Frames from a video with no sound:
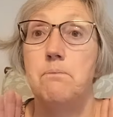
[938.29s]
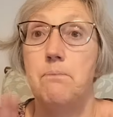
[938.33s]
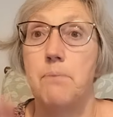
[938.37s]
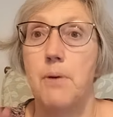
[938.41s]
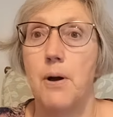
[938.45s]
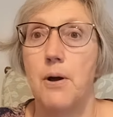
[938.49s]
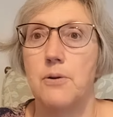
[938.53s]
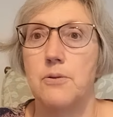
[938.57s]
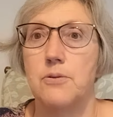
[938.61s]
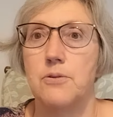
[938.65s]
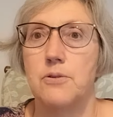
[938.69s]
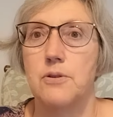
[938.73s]

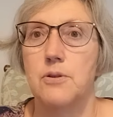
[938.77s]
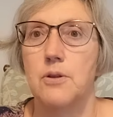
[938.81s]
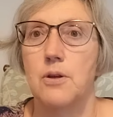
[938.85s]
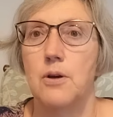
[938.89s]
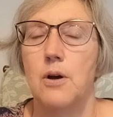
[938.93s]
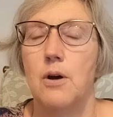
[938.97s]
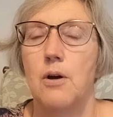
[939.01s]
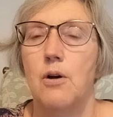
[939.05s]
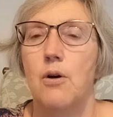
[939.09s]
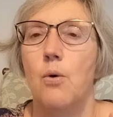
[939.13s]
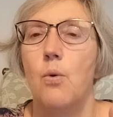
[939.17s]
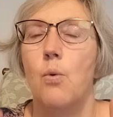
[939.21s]
both
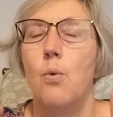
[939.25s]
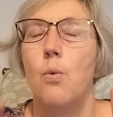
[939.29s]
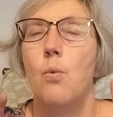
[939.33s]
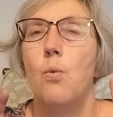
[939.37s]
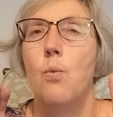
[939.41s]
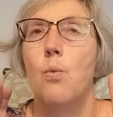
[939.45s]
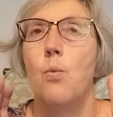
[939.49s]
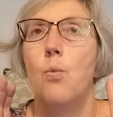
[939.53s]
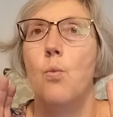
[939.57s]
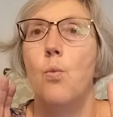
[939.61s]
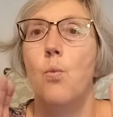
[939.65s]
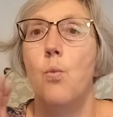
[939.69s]

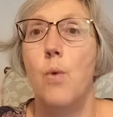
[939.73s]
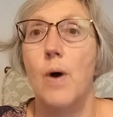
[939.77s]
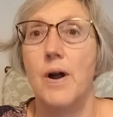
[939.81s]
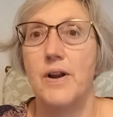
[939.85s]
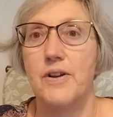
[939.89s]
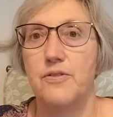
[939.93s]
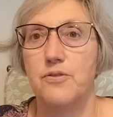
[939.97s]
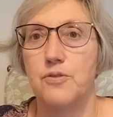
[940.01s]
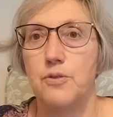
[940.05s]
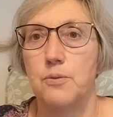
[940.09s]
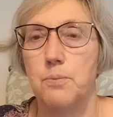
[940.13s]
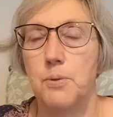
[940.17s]

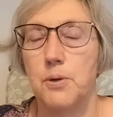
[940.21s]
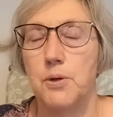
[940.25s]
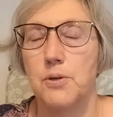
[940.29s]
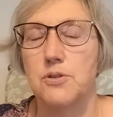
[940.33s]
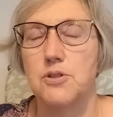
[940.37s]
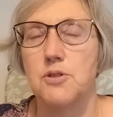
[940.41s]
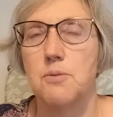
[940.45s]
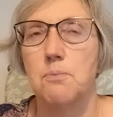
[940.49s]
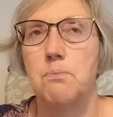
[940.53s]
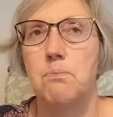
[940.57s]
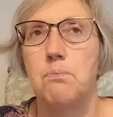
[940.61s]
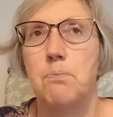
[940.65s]
wonderful
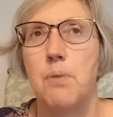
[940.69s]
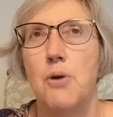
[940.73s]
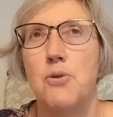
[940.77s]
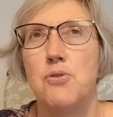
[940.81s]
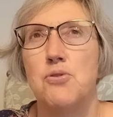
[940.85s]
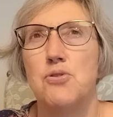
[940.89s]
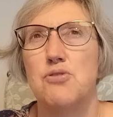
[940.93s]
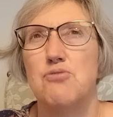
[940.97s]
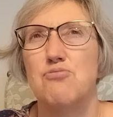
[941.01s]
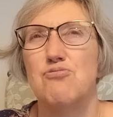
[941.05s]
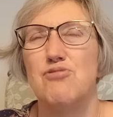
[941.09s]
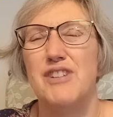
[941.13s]
books,
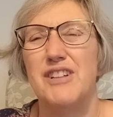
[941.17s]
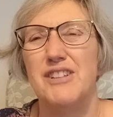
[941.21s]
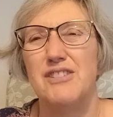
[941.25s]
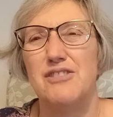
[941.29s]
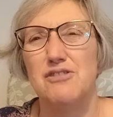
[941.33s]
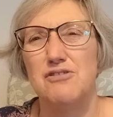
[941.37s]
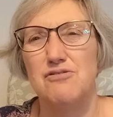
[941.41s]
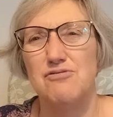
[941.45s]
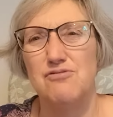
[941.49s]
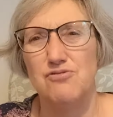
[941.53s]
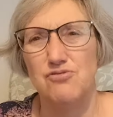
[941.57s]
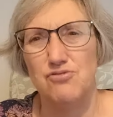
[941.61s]
both
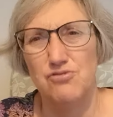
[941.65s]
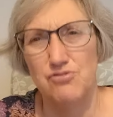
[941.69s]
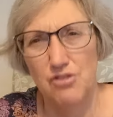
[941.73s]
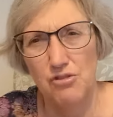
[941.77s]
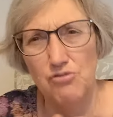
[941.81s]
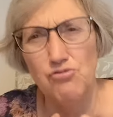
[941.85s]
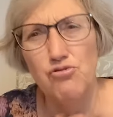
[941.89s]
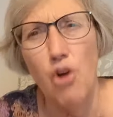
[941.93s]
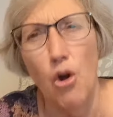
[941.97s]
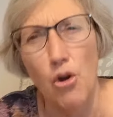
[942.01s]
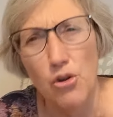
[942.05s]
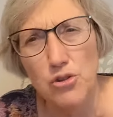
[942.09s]
real
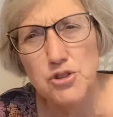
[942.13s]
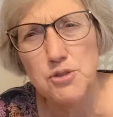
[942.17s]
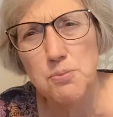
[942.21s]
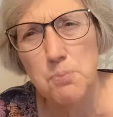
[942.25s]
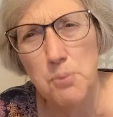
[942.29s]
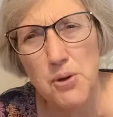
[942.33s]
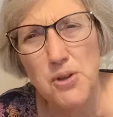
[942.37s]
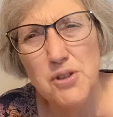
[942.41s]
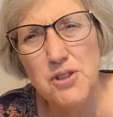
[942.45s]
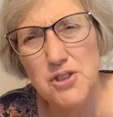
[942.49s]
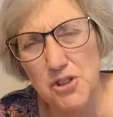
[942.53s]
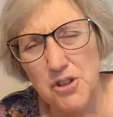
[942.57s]
Roz
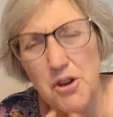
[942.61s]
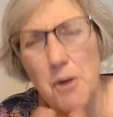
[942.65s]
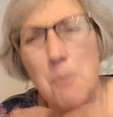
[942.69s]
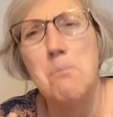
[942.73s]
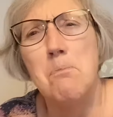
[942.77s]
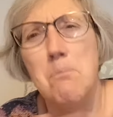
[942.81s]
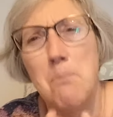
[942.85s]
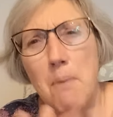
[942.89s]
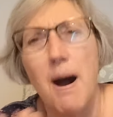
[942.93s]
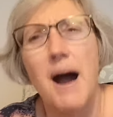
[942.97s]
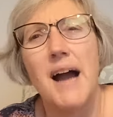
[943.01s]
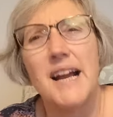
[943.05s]
books, you know,
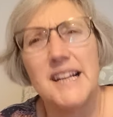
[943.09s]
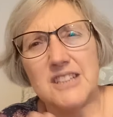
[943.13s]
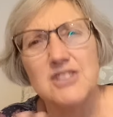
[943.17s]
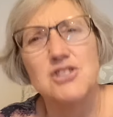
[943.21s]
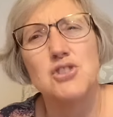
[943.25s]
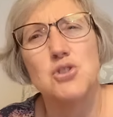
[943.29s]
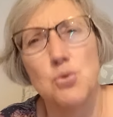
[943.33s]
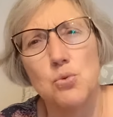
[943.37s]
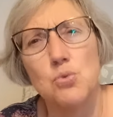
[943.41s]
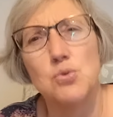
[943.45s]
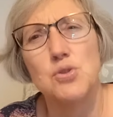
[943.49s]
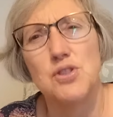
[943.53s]
my
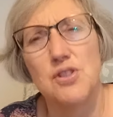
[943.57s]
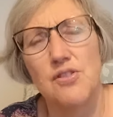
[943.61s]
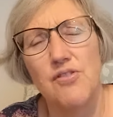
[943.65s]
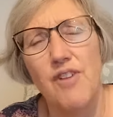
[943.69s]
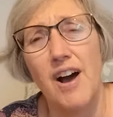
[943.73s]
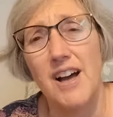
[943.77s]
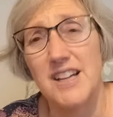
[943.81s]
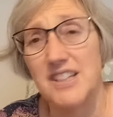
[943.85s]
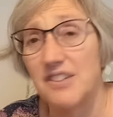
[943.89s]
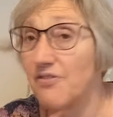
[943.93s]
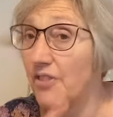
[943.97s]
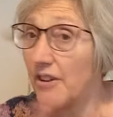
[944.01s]
sort of
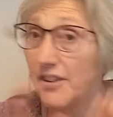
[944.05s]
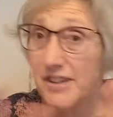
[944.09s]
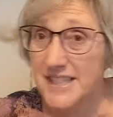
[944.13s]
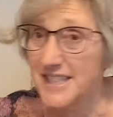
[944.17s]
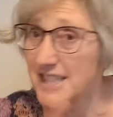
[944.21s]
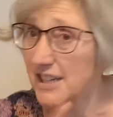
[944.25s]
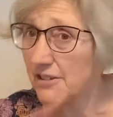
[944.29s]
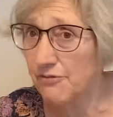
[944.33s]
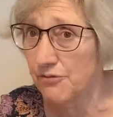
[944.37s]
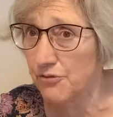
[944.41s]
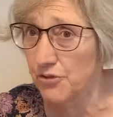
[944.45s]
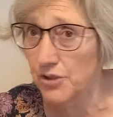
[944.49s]
idea, very
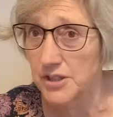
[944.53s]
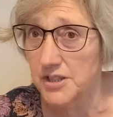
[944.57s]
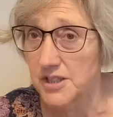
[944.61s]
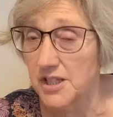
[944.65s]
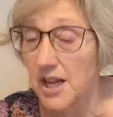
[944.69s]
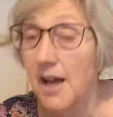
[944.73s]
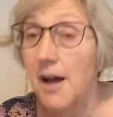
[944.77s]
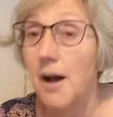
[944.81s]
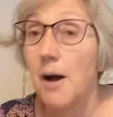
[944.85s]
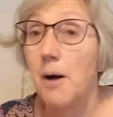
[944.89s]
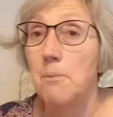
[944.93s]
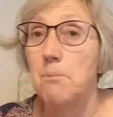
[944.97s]
different,
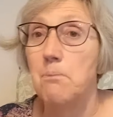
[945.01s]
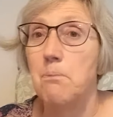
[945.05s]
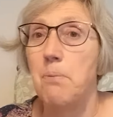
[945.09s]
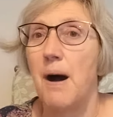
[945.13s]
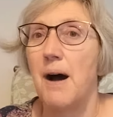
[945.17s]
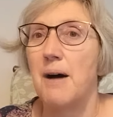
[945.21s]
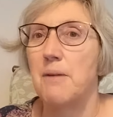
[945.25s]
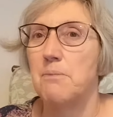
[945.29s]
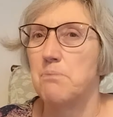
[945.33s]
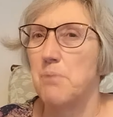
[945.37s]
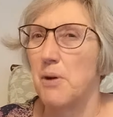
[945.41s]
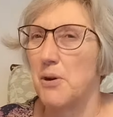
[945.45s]

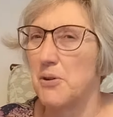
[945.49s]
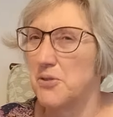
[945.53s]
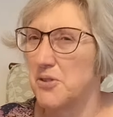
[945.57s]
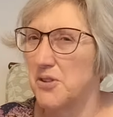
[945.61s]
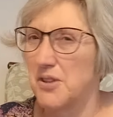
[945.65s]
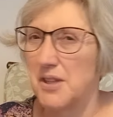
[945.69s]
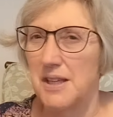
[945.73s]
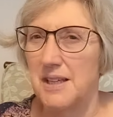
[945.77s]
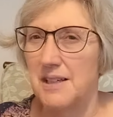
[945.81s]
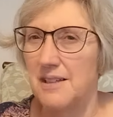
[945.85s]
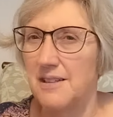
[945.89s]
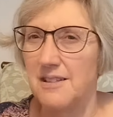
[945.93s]
but
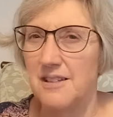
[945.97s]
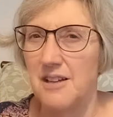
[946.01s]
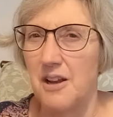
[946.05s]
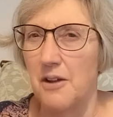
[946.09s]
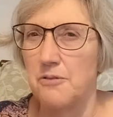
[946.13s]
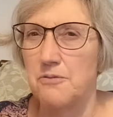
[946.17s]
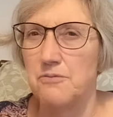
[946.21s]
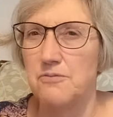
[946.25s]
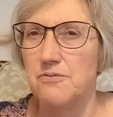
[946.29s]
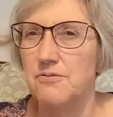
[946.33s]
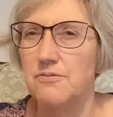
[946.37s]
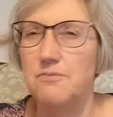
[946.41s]
both, you
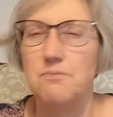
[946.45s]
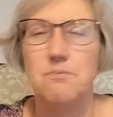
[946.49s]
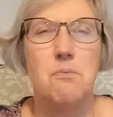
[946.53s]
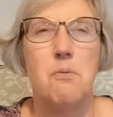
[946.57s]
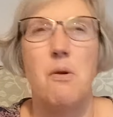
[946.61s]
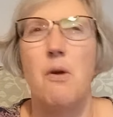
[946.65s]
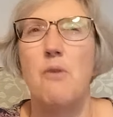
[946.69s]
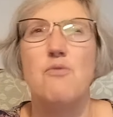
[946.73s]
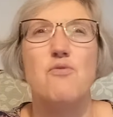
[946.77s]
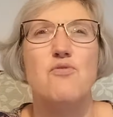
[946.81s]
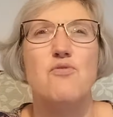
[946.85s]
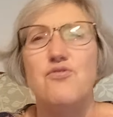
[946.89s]
know,
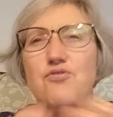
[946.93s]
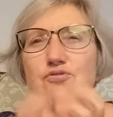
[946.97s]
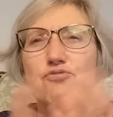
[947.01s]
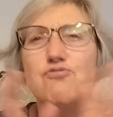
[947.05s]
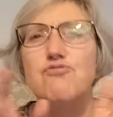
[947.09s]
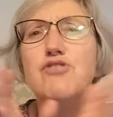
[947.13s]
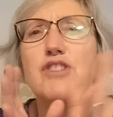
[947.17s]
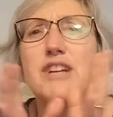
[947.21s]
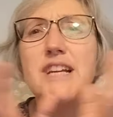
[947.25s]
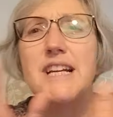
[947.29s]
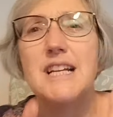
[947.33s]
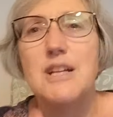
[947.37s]

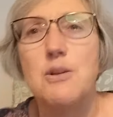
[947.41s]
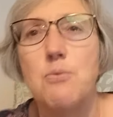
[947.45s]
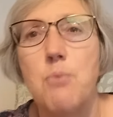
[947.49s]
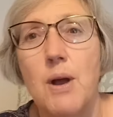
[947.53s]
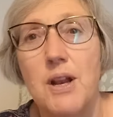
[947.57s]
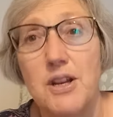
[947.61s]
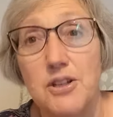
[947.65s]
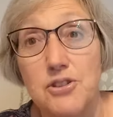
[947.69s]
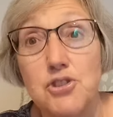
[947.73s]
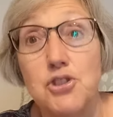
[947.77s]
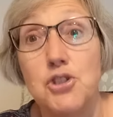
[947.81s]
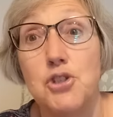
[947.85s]
really
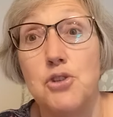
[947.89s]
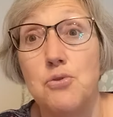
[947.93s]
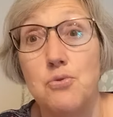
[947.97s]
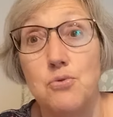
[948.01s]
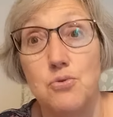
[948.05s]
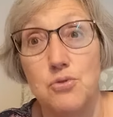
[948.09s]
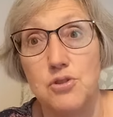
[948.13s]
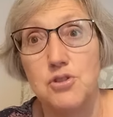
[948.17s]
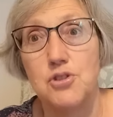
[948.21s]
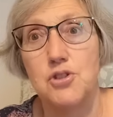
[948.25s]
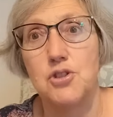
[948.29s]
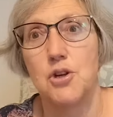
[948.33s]
well
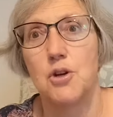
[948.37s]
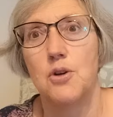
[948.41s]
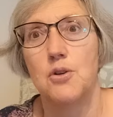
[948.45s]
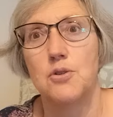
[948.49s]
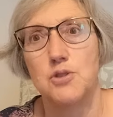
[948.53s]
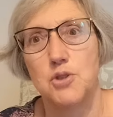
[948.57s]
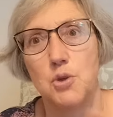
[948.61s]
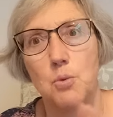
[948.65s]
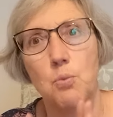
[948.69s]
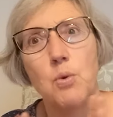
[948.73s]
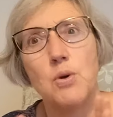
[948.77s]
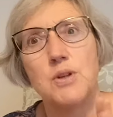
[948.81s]
attuned
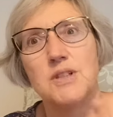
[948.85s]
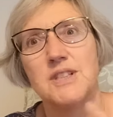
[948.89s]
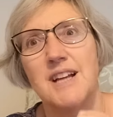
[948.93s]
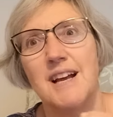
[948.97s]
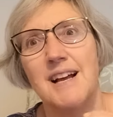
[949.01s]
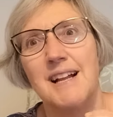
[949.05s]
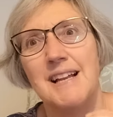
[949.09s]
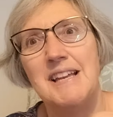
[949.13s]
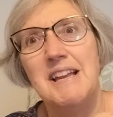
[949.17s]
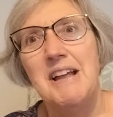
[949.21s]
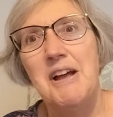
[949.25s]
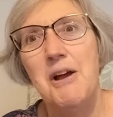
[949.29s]
to what
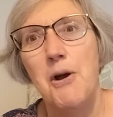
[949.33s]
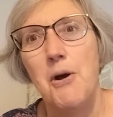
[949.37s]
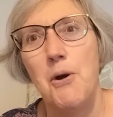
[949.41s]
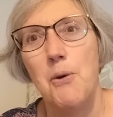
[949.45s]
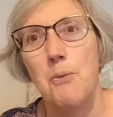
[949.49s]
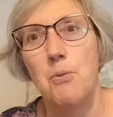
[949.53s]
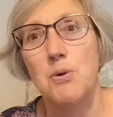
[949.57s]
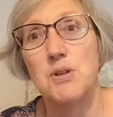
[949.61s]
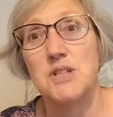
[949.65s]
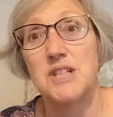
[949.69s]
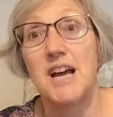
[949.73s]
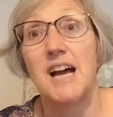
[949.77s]

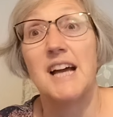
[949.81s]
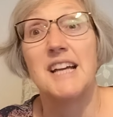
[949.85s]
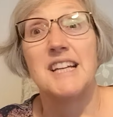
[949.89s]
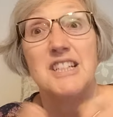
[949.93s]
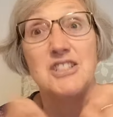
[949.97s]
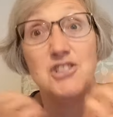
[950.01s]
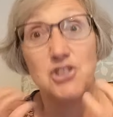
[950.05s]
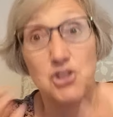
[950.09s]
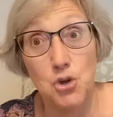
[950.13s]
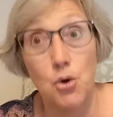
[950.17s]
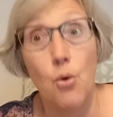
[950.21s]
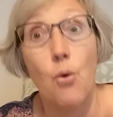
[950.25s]
I
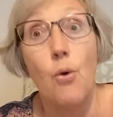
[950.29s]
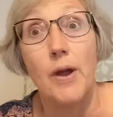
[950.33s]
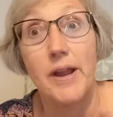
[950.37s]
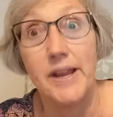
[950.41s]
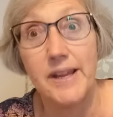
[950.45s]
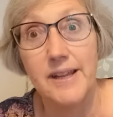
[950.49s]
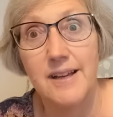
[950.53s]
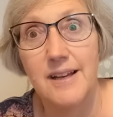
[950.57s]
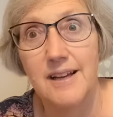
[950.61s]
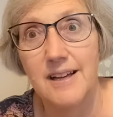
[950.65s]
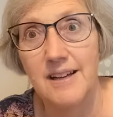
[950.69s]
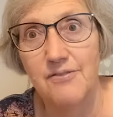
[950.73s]

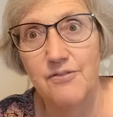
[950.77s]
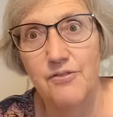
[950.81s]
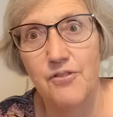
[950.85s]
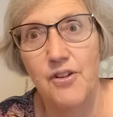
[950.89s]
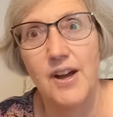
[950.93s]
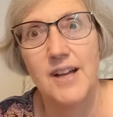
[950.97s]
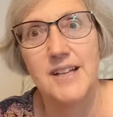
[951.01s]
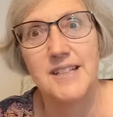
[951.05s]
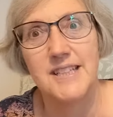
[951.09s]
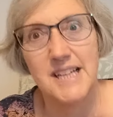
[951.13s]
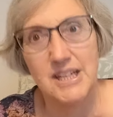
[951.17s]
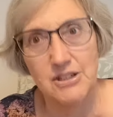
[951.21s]
enjoy and
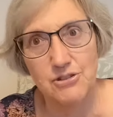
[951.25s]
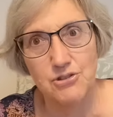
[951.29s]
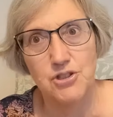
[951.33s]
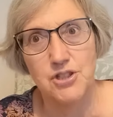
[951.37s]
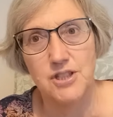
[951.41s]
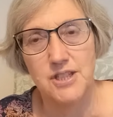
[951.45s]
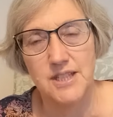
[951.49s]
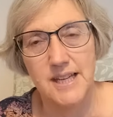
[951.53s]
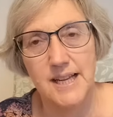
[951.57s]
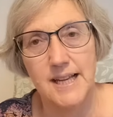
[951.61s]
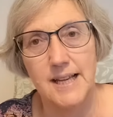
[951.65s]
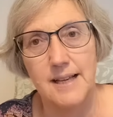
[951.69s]
find
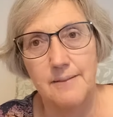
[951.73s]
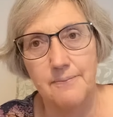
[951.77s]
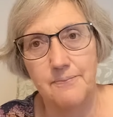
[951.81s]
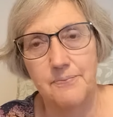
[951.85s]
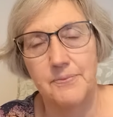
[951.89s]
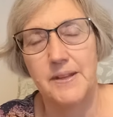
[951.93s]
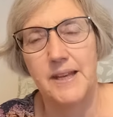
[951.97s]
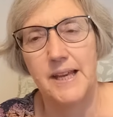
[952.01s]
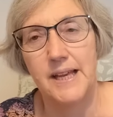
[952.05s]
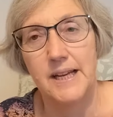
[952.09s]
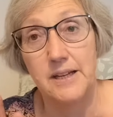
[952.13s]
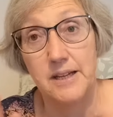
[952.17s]
interesting
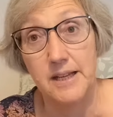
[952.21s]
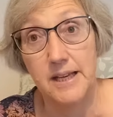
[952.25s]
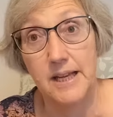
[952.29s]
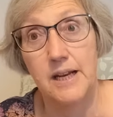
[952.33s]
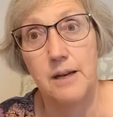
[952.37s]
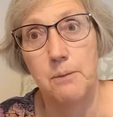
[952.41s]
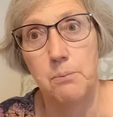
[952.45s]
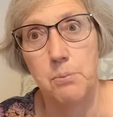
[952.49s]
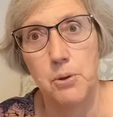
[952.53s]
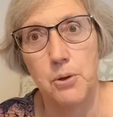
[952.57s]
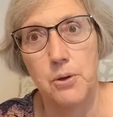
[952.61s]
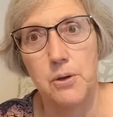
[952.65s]

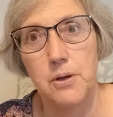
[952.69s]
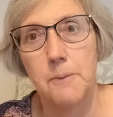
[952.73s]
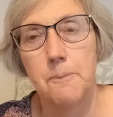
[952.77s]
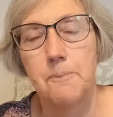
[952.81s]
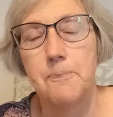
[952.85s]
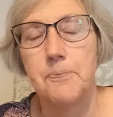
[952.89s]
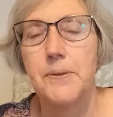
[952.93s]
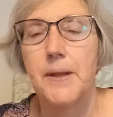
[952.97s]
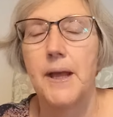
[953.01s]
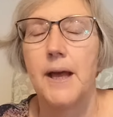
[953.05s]
in a book.